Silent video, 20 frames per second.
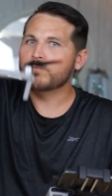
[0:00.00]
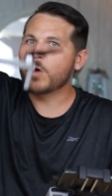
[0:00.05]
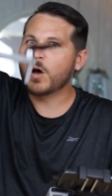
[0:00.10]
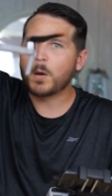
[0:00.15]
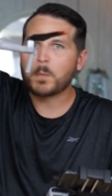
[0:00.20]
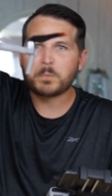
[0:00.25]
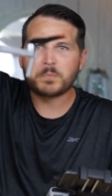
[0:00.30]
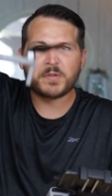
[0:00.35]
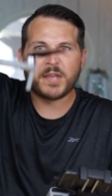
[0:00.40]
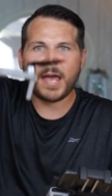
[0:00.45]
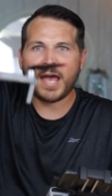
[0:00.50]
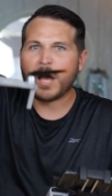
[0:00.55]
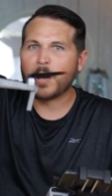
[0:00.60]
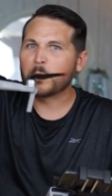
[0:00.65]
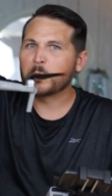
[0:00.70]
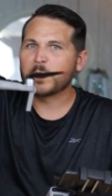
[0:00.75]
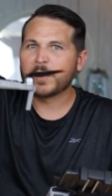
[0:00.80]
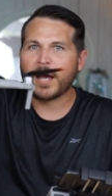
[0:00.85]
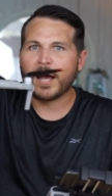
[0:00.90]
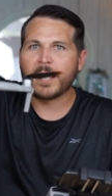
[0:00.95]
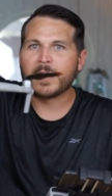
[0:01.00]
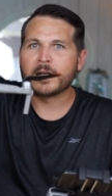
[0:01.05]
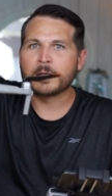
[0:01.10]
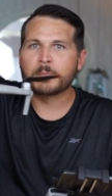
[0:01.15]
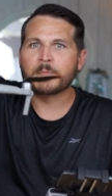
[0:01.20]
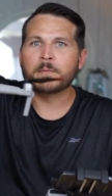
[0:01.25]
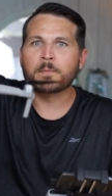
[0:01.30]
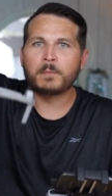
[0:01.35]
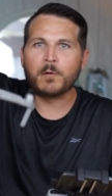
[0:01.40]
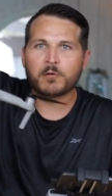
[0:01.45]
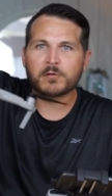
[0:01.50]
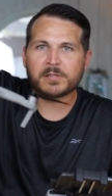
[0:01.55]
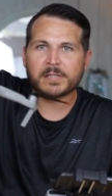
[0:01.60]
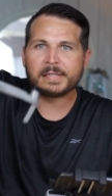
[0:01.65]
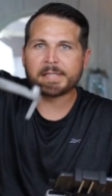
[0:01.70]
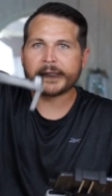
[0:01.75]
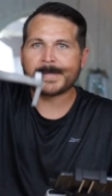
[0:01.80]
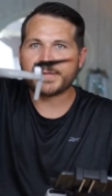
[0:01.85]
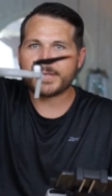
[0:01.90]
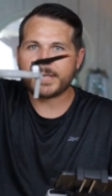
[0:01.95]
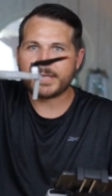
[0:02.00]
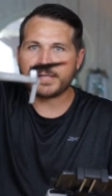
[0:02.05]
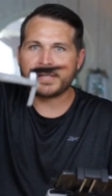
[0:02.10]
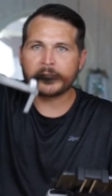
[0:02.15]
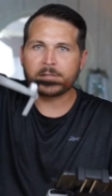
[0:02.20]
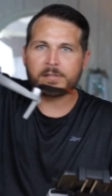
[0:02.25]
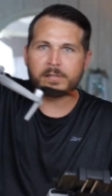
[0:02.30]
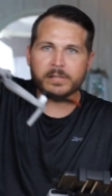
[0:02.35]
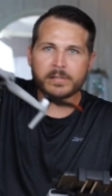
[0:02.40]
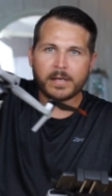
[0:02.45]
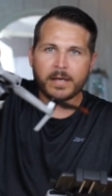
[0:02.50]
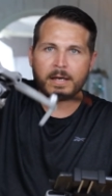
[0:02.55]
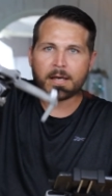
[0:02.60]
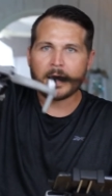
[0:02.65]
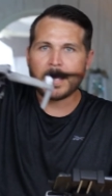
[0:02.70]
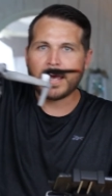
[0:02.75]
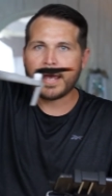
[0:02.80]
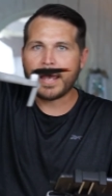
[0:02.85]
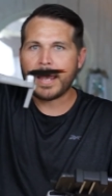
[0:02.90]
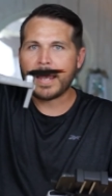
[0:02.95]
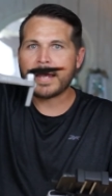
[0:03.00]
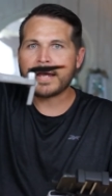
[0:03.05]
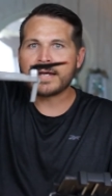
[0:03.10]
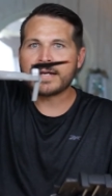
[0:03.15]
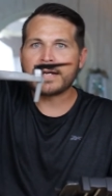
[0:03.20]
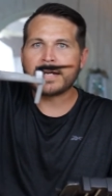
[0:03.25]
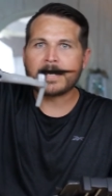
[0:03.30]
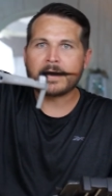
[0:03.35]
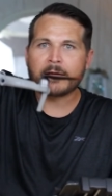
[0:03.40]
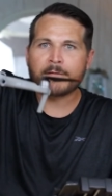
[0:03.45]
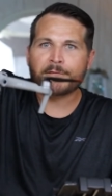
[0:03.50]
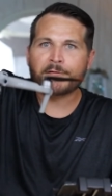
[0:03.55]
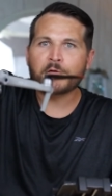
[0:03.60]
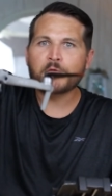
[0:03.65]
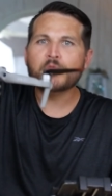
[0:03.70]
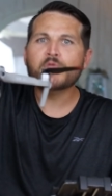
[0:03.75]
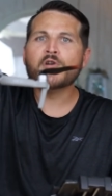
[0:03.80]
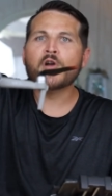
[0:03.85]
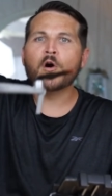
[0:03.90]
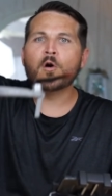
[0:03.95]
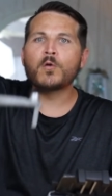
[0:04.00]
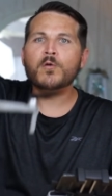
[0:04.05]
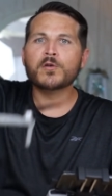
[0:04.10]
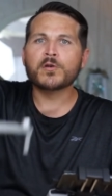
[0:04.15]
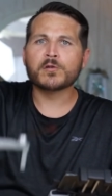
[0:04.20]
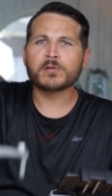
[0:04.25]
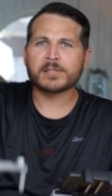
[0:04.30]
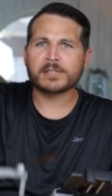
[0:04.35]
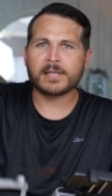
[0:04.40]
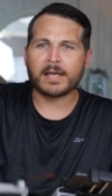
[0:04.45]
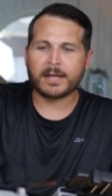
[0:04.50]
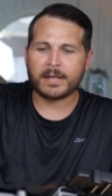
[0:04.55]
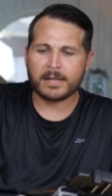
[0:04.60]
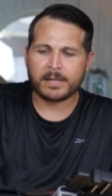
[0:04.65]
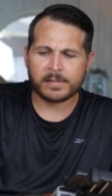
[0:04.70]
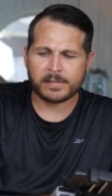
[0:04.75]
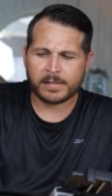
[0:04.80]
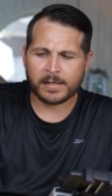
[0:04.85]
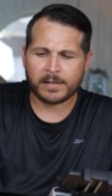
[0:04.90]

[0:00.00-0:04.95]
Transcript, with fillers: up, down kind of, but mostly these And if you know your settings